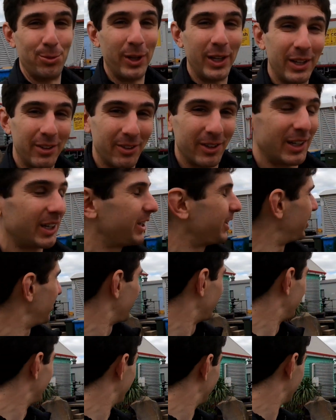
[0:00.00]
really, really
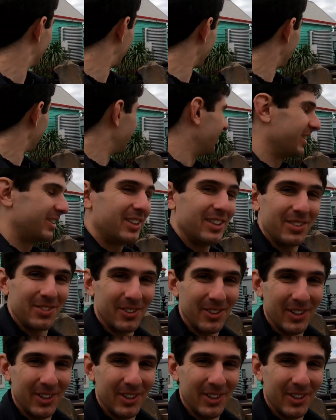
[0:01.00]
cute. Look at it. It's this